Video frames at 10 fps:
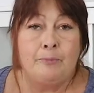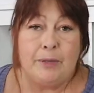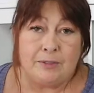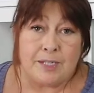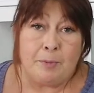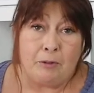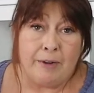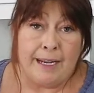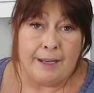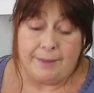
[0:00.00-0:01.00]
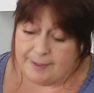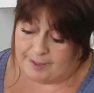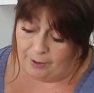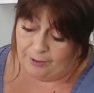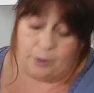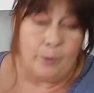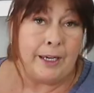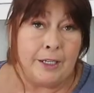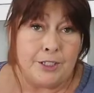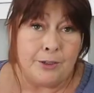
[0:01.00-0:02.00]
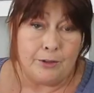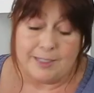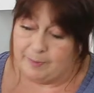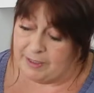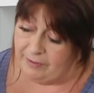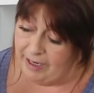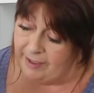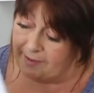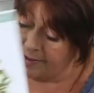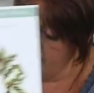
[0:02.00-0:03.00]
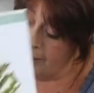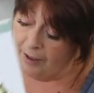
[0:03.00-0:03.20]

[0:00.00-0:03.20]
build up a wreath so that we can do Christmas wreaths.